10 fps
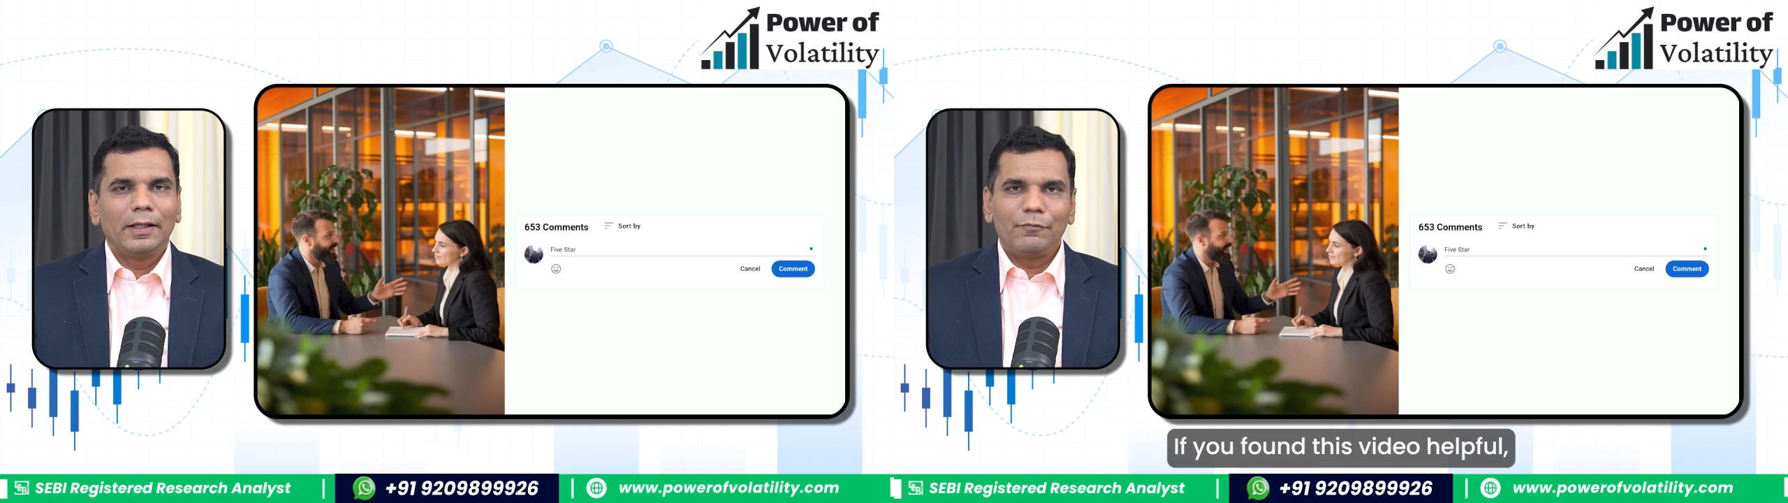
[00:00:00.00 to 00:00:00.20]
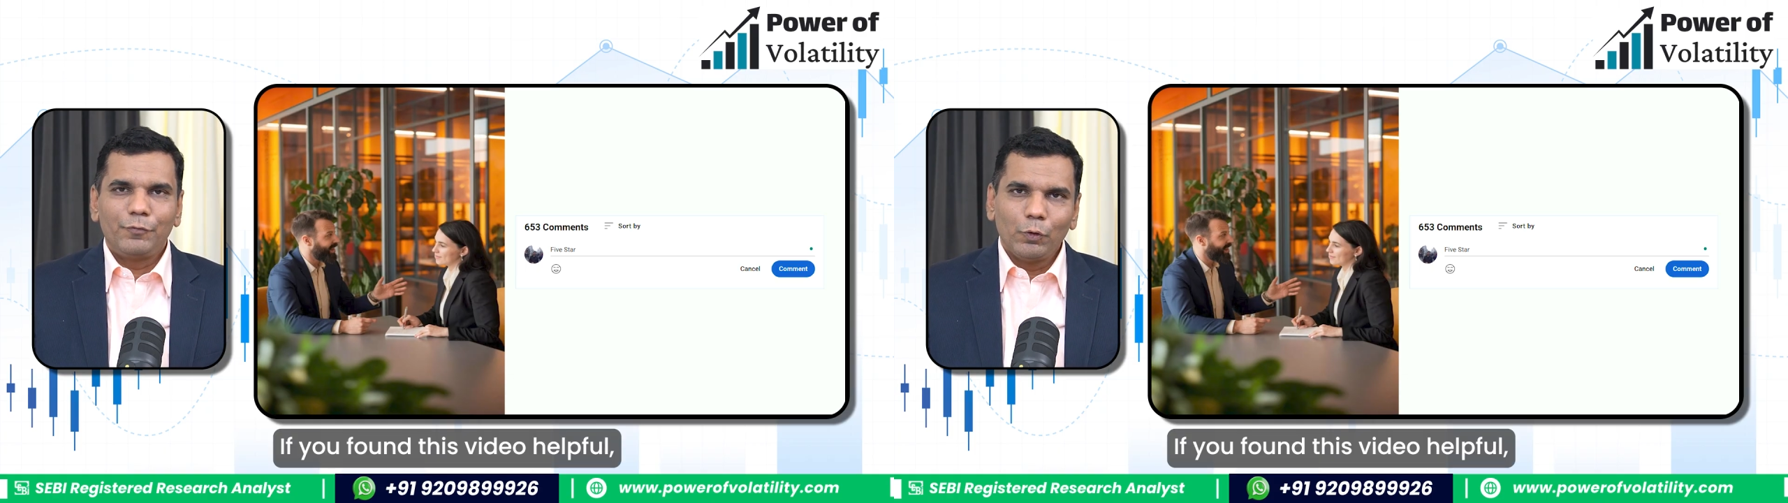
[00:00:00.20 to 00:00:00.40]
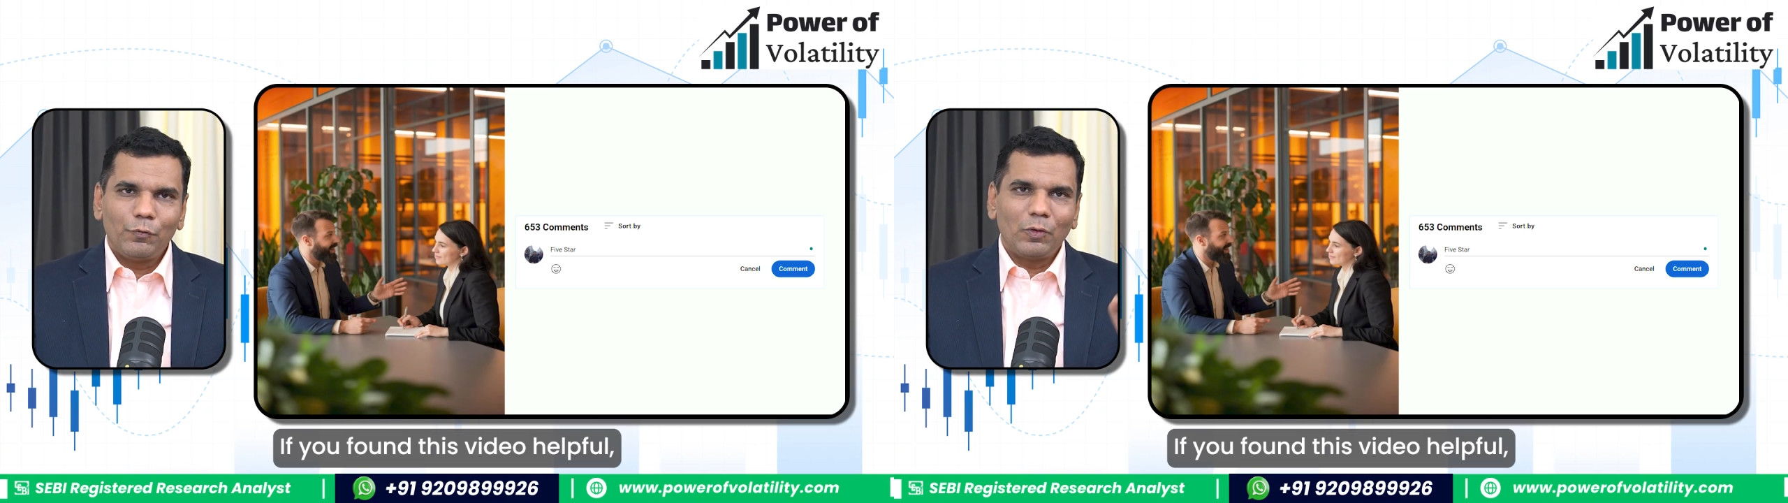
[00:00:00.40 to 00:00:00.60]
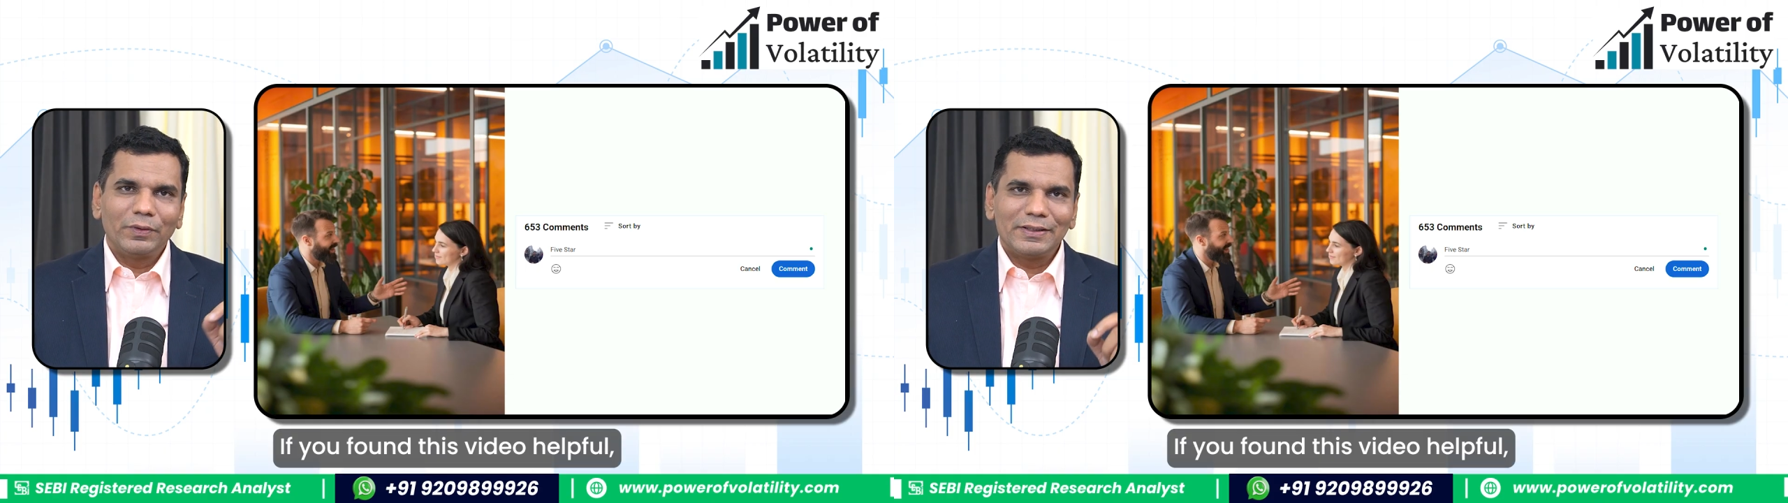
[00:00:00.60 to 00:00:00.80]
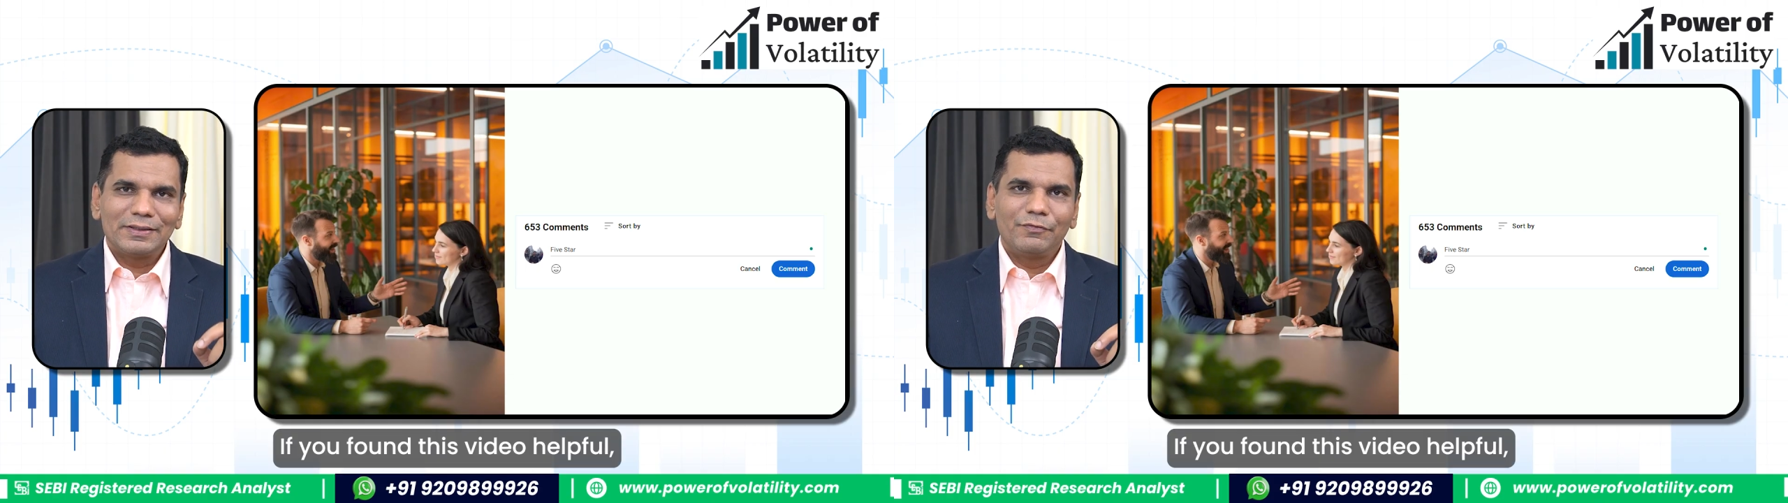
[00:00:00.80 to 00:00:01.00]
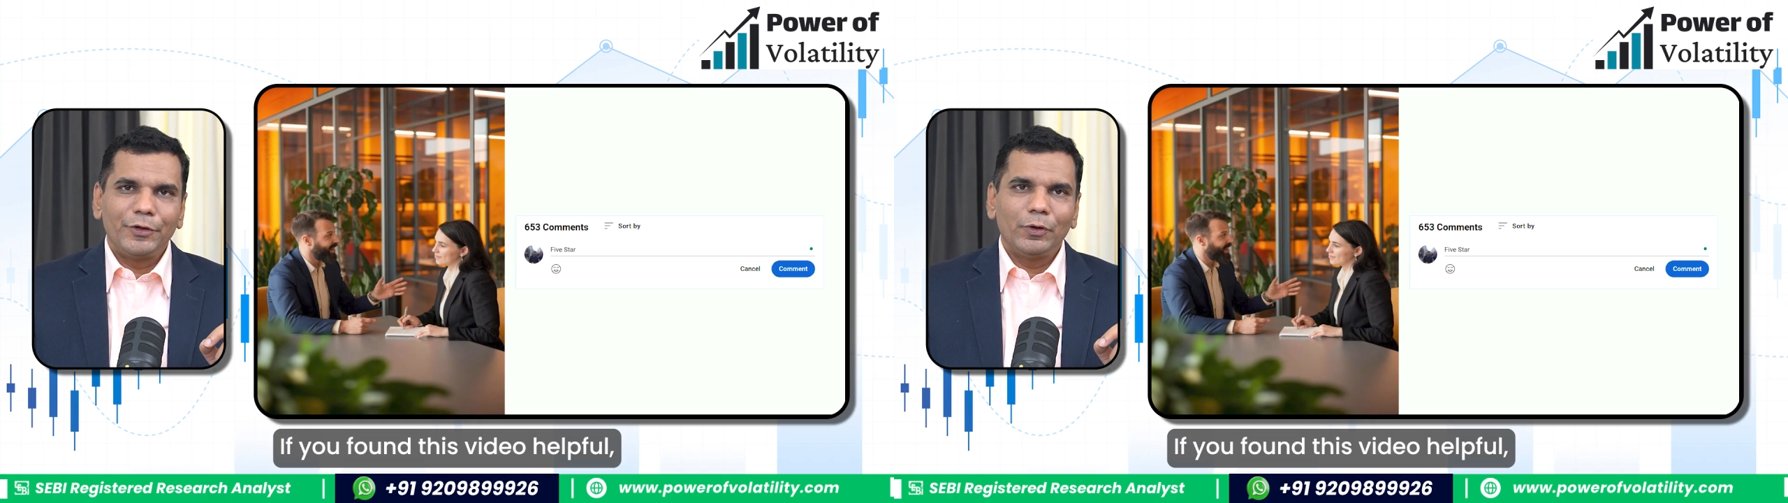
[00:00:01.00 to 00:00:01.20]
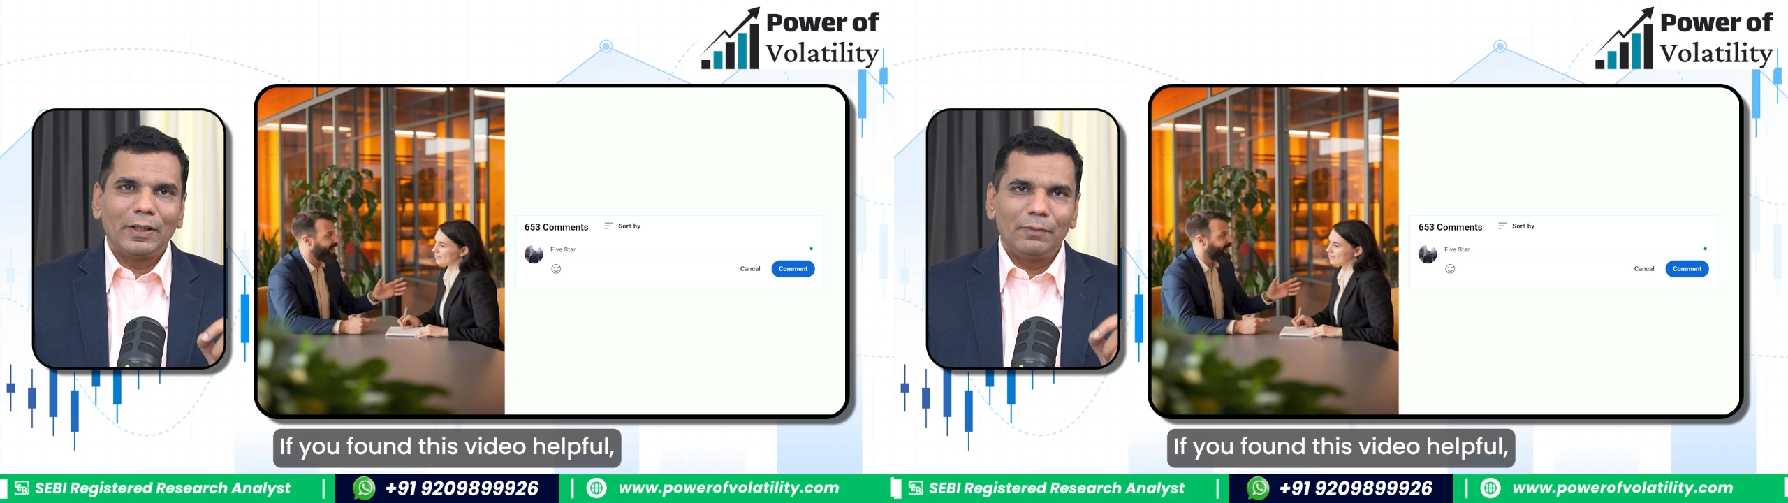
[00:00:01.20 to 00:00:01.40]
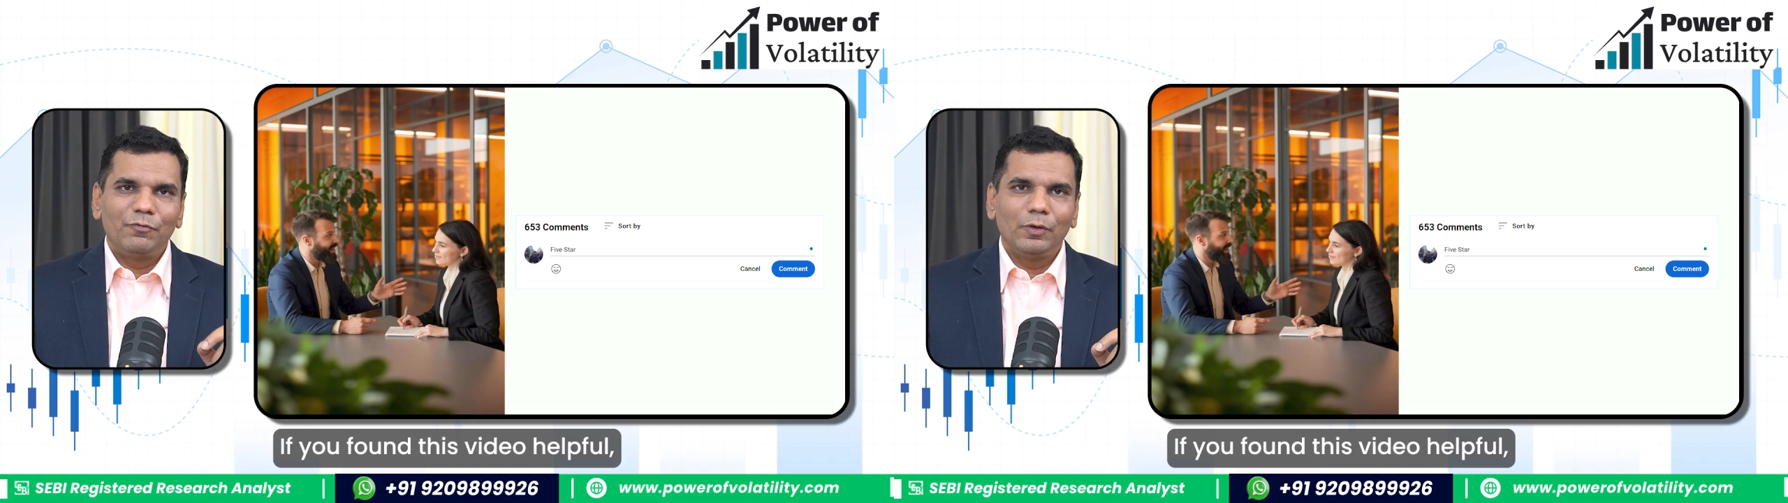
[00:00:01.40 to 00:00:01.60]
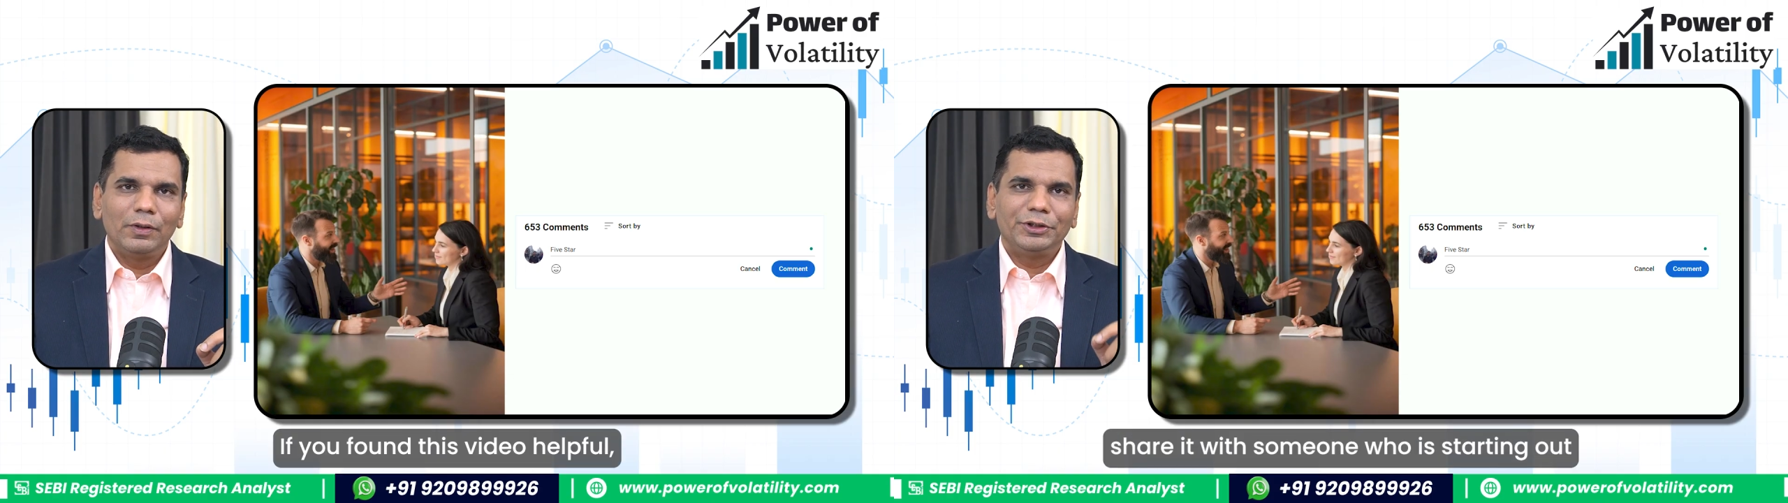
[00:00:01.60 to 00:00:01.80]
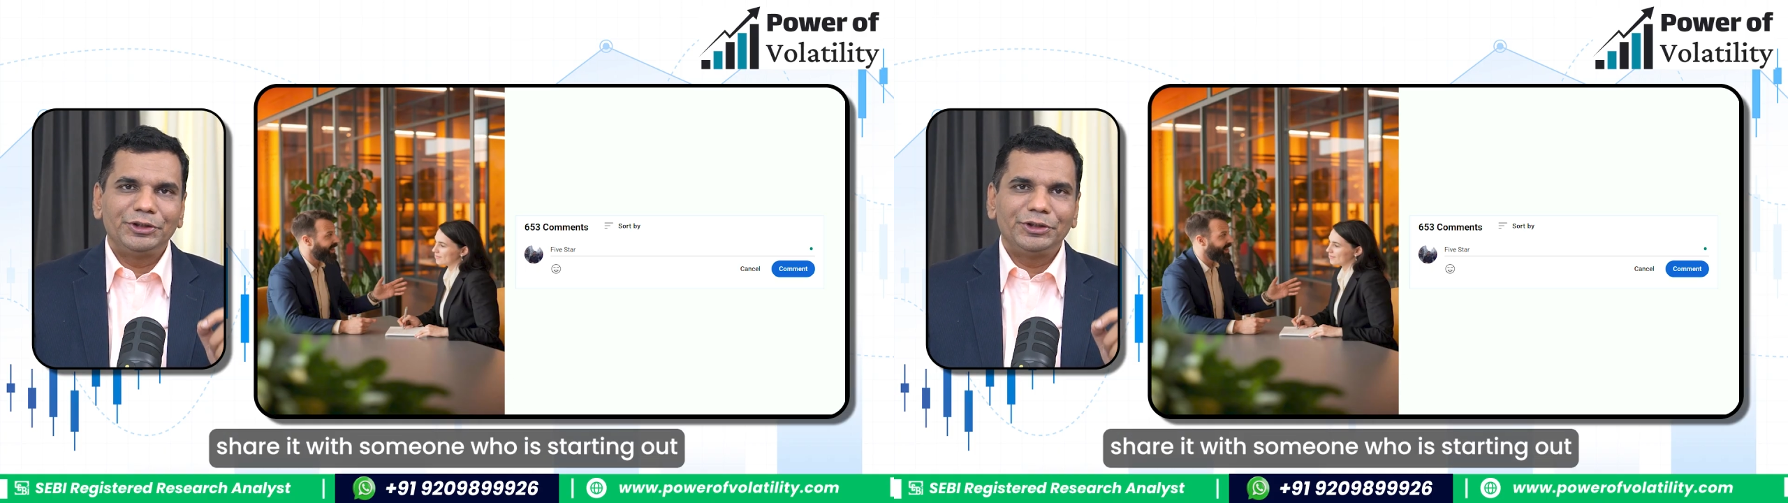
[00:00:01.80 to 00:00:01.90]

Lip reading: If you found this video helpful,